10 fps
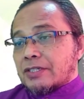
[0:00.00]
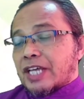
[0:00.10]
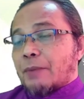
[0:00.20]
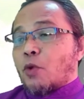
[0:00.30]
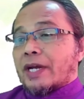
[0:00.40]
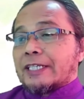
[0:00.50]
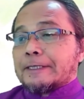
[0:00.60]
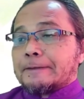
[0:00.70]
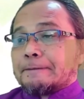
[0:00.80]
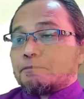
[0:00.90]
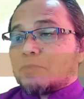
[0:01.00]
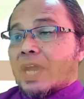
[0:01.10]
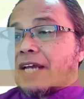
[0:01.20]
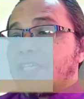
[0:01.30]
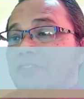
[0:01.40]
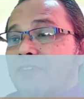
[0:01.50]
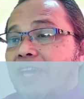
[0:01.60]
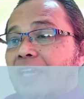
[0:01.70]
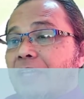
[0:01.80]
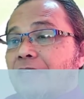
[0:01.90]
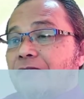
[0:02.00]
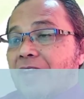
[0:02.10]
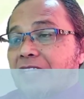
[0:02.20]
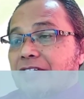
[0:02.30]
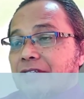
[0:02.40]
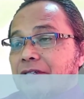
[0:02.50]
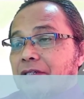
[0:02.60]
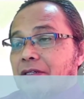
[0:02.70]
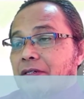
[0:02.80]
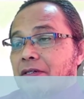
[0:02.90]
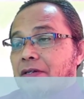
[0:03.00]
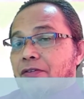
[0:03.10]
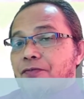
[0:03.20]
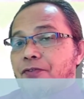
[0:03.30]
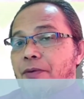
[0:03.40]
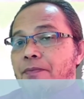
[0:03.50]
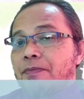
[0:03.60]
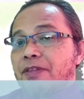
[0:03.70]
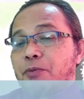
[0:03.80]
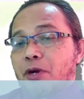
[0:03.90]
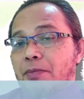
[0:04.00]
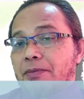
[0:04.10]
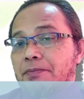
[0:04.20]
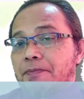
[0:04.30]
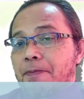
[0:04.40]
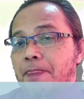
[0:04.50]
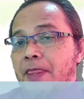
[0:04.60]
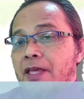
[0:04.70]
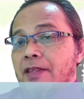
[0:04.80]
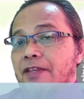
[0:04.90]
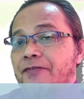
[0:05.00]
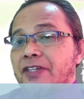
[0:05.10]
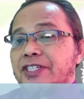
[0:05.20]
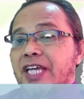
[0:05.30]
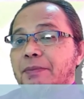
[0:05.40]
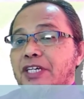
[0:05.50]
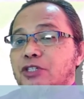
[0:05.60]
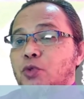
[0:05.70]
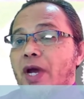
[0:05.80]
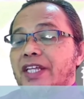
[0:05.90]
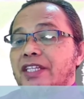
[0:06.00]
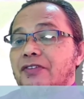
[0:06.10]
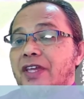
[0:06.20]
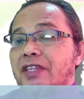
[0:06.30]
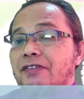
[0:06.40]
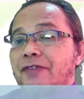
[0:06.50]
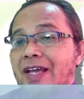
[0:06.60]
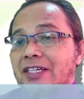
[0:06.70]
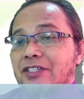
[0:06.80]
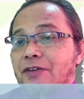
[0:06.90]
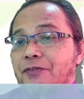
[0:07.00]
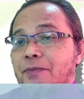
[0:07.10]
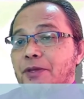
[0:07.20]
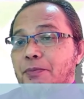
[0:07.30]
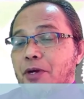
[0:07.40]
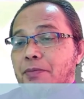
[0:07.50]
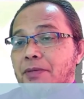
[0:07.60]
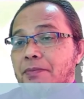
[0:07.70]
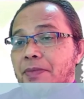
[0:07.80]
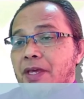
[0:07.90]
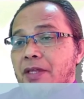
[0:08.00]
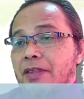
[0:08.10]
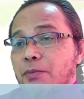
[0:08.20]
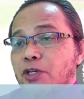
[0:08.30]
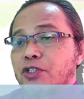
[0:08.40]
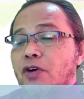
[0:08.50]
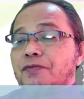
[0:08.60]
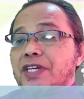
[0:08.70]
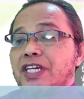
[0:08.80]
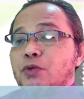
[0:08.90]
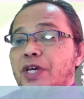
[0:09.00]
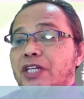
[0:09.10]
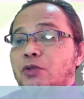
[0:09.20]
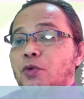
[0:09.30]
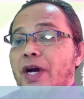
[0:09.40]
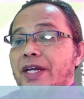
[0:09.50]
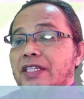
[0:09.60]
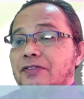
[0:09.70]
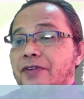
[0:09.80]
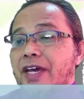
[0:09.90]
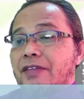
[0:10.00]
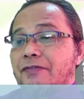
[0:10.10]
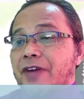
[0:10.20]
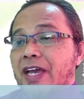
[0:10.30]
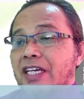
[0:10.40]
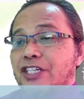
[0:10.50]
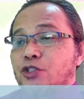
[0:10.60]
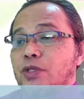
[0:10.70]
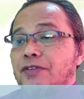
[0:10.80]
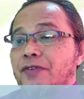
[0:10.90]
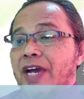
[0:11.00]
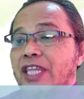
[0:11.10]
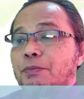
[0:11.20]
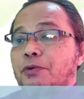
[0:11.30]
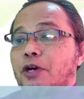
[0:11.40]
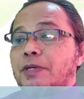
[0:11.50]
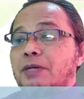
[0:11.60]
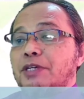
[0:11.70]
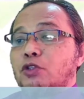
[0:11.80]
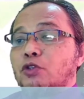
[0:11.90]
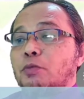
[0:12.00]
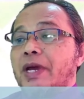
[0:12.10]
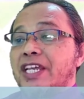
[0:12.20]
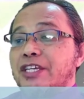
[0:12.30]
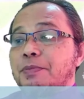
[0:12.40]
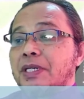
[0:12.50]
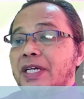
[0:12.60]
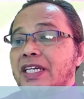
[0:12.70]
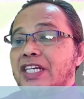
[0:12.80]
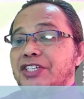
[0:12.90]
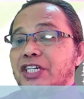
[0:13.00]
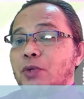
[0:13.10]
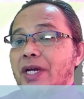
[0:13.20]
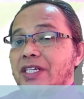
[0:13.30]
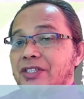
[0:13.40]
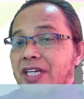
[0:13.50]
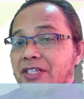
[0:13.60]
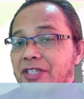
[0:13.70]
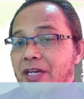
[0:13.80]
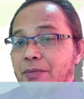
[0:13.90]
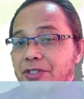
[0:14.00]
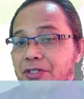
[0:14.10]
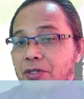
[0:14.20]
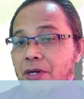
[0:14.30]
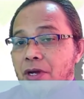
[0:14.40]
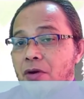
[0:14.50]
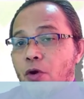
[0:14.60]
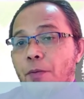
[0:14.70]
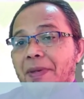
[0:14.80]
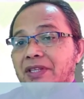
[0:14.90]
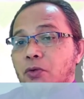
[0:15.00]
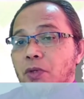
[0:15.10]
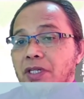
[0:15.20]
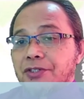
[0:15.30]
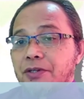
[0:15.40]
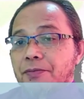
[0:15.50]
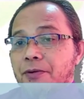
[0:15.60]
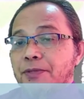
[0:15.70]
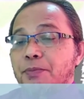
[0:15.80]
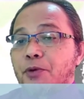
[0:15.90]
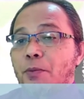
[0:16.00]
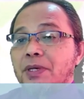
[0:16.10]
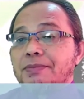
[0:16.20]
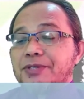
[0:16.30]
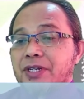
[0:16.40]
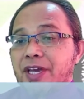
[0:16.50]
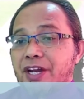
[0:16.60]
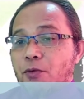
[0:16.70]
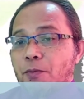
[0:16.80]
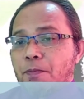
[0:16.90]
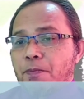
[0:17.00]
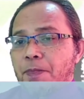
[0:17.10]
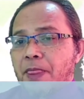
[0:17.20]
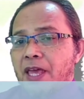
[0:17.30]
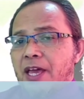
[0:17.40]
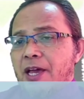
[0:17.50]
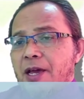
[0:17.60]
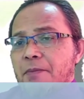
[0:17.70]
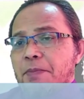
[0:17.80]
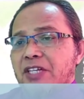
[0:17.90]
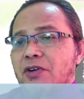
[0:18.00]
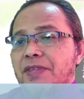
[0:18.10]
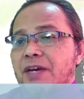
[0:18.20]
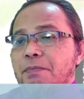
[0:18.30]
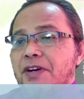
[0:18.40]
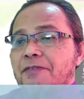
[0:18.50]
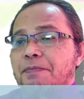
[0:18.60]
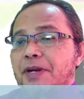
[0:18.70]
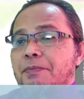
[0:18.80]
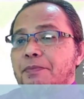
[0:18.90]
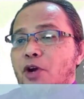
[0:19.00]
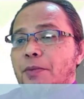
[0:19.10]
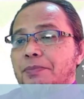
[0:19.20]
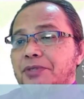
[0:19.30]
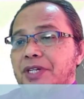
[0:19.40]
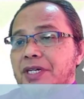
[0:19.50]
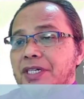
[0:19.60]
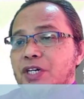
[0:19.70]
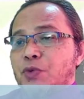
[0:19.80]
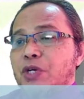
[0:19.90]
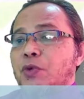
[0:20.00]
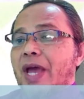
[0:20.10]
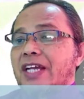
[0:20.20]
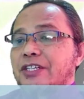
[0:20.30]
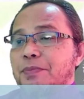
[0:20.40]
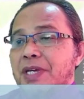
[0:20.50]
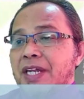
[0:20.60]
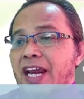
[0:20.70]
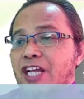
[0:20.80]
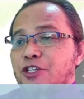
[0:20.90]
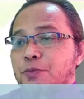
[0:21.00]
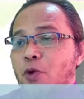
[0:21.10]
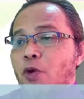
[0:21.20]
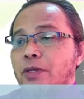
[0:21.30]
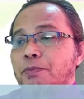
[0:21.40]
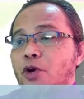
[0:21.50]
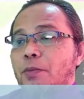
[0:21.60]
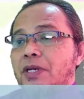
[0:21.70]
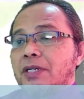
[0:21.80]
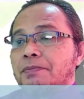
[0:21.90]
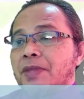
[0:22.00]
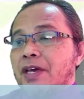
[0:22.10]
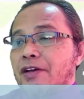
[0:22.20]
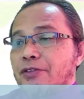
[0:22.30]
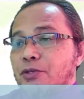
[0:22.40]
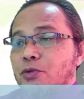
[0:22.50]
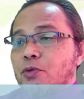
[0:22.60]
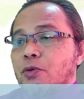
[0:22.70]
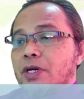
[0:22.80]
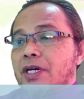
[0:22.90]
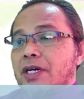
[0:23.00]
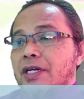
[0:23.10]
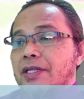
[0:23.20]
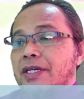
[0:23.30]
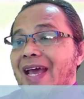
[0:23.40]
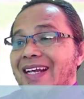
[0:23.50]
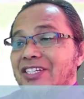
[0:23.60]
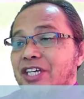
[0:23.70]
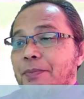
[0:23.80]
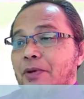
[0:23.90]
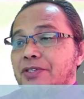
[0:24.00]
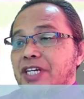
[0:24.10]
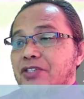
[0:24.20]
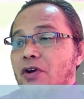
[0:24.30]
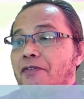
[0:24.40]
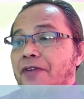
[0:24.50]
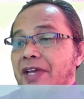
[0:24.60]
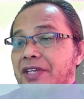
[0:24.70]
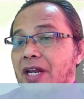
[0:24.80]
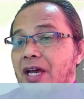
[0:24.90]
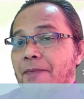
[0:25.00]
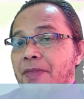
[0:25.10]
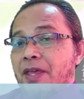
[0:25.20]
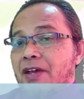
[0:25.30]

Step 1, identify the facts from the problem. The first step is to identify the facts from the problem. The most convenient way to identify the fact is to divide the problem into manageable and easy to understand statements or particulars from the problem scenario. Based on the above problem trigger, we could examine and explore the problem through the diagnostic process of FACTILA.